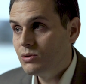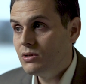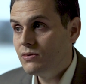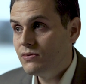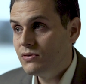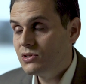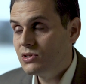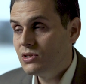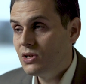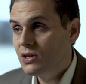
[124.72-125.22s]
with the
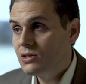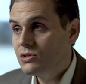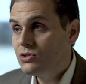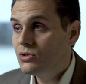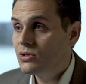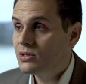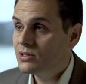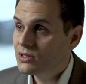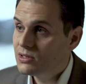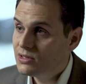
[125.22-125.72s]
facade
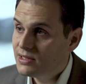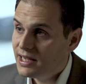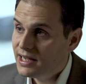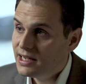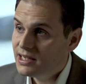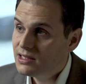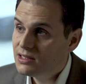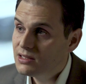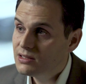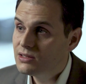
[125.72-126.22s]
during the
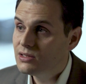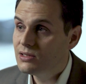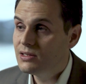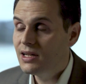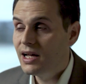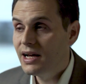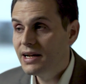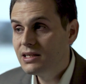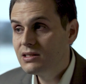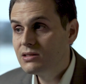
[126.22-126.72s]
day, the
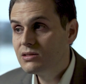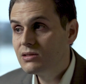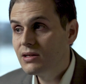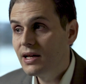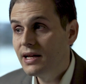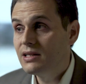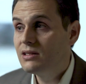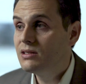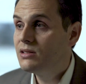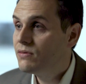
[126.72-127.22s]
night,
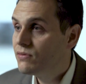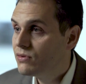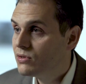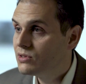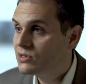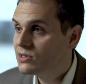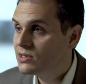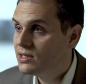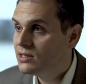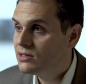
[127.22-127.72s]
and
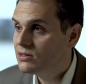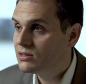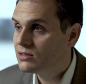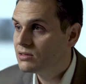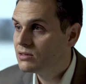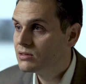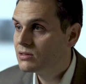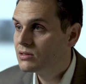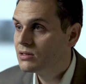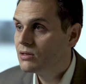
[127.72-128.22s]
different
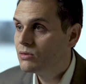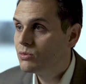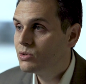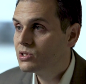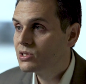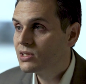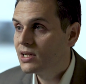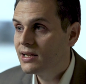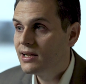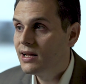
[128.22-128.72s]
seasons,
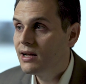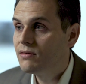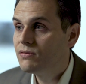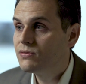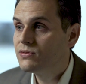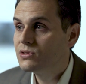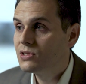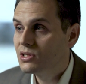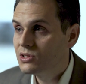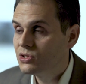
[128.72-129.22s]
which can have
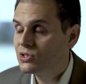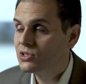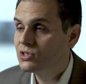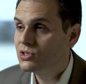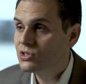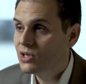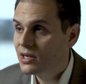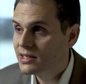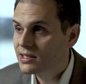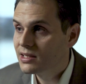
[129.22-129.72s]
such a
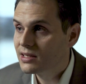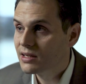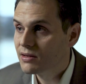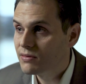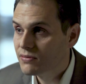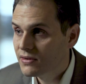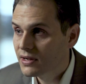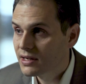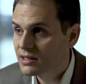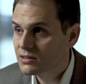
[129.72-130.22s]
striking
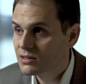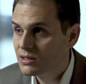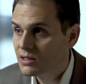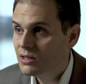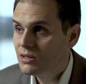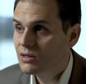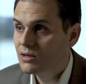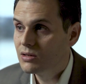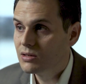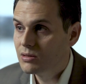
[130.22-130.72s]
effect
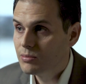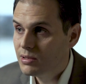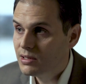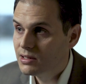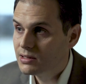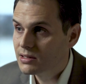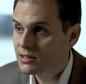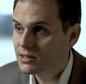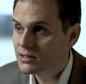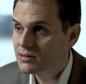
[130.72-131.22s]
on a
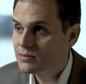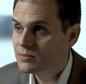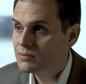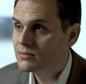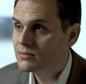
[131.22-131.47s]
building.